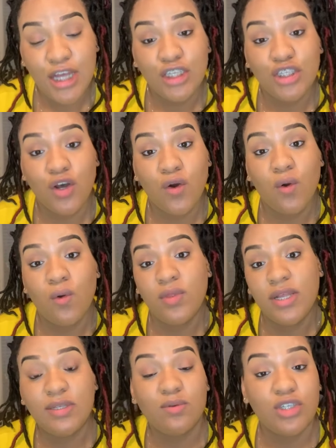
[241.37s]
So
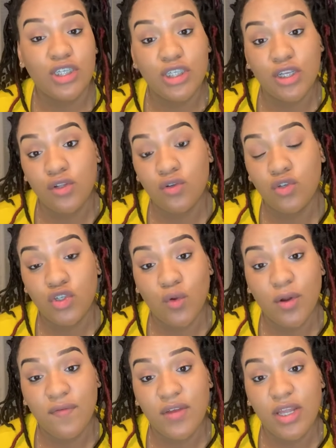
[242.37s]
this was just a little
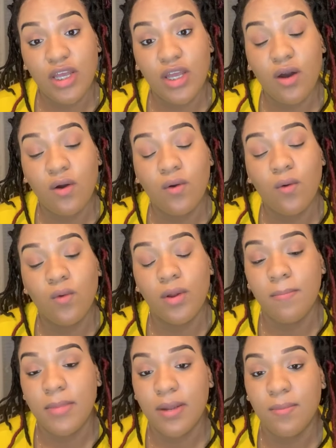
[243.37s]
short video.
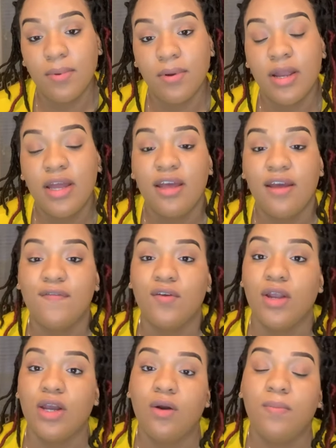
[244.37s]
Remember, if you're
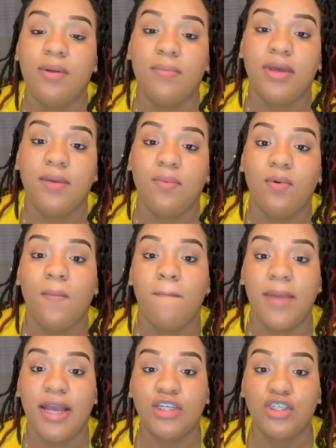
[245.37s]
helping people,
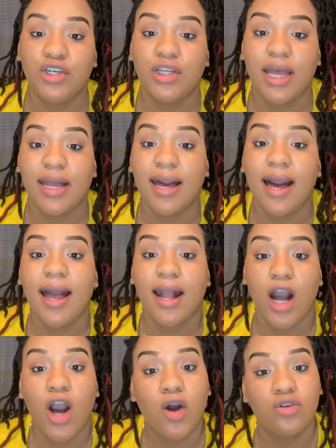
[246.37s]
make sure that God
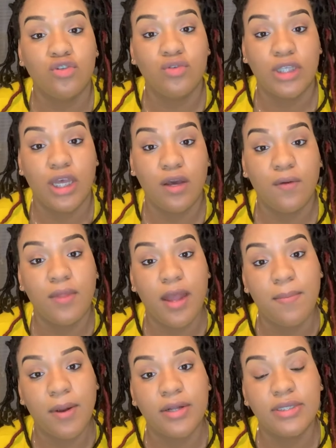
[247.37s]
called you to help
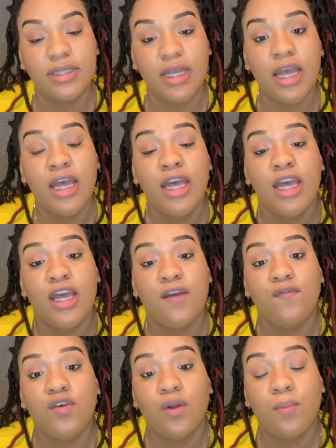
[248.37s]
that person.
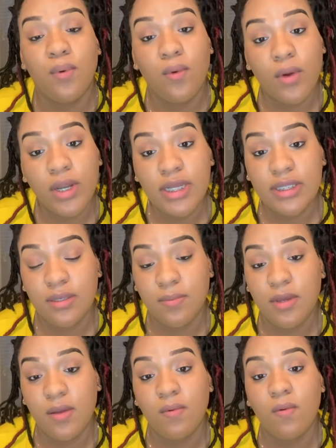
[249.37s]
If you're pouring into
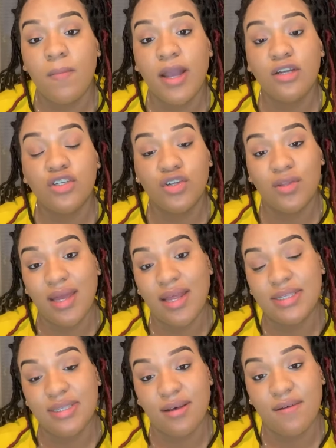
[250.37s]
people, make sure that
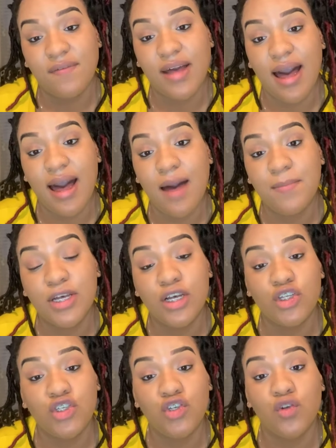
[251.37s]
it's of God
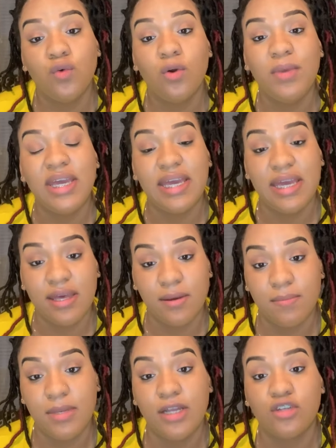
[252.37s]
because you will be
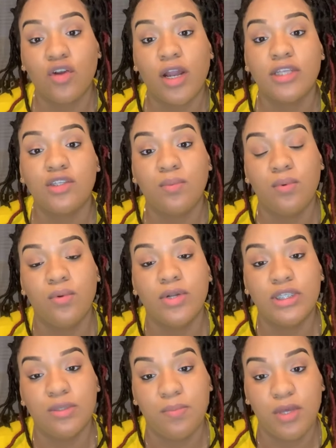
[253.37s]
empty trying to pour
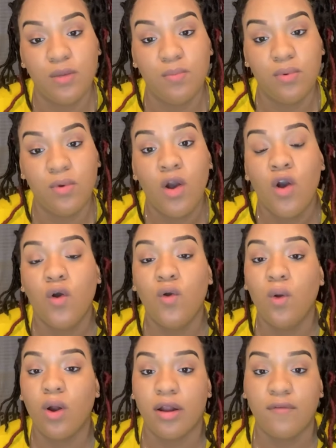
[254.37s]
into people
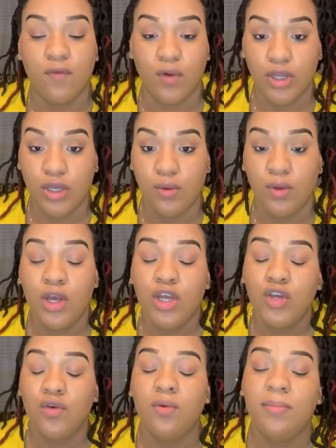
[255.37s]
who aren't for you.
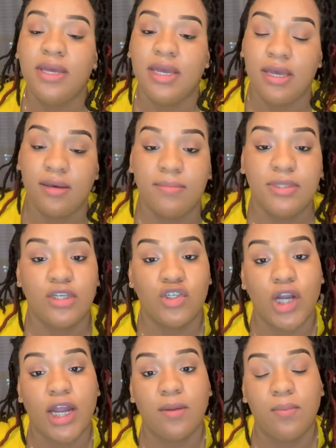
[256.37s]
You will be empty
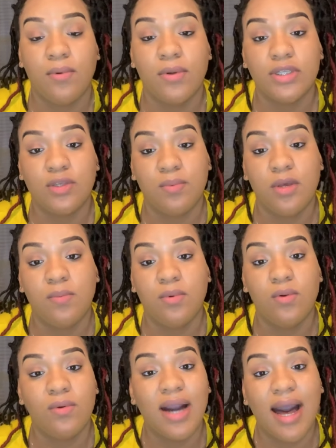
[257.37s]
trying to pour into
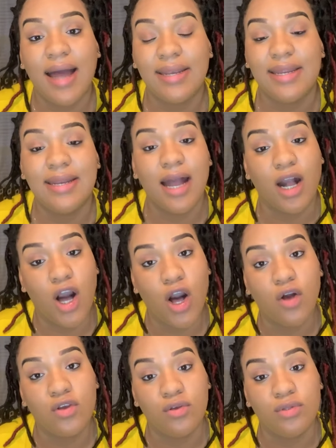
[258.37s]
people who God did not
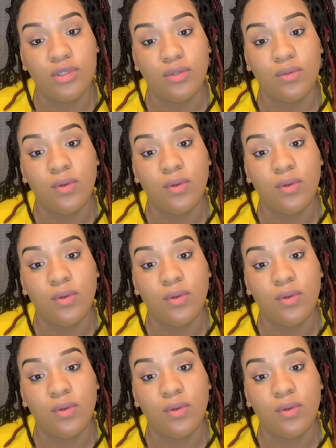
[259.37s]
call you to.